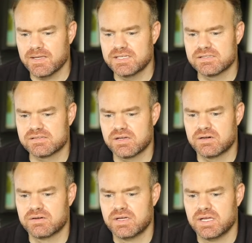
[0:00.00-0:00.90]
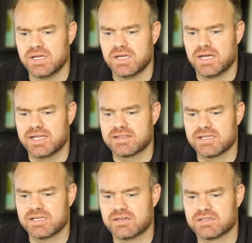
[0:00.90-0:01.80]
And so I
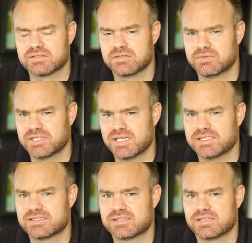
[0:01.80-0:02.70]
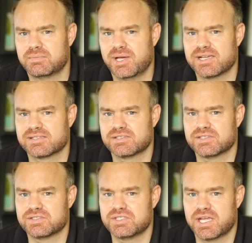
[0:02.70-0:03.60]
think it also relates to the passage
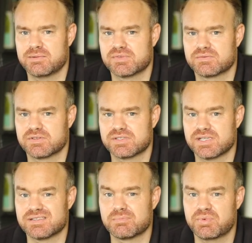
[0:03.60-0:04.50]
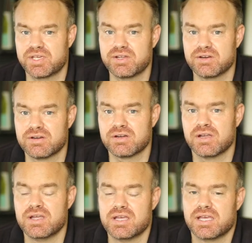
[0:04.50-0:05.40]
in James where it says, Pure
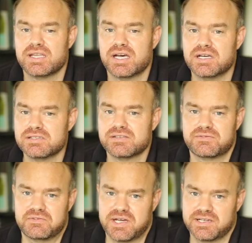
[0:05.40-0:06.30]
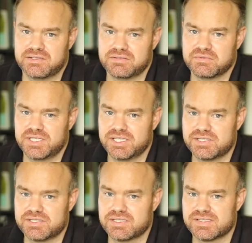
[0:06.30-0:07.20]
and undefiled
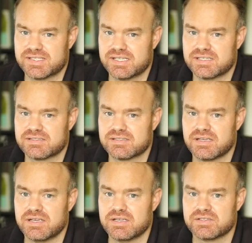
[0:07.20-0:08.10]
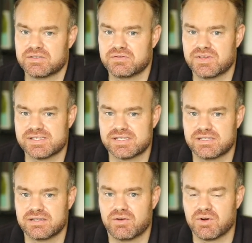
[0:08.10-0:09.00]
religion is this to
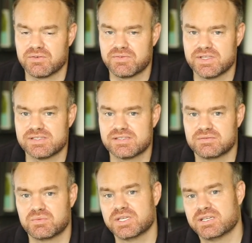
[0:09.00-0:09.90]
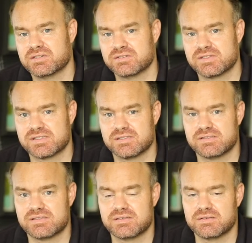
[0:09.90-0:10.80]
visit orphans and widows
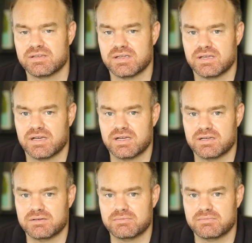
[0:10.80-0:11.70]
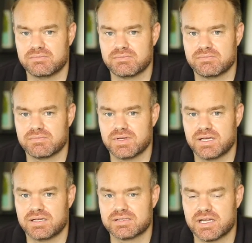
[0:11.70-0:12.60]
and to um,
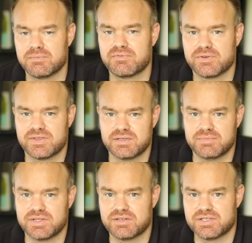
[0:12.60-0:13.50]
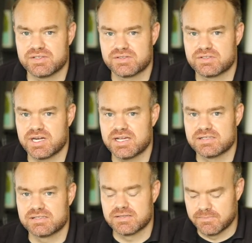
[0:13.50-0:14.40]
uh, comfort them in their
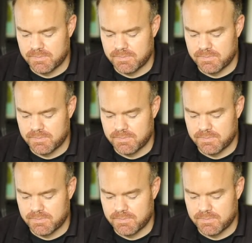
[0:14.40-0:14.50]
distress.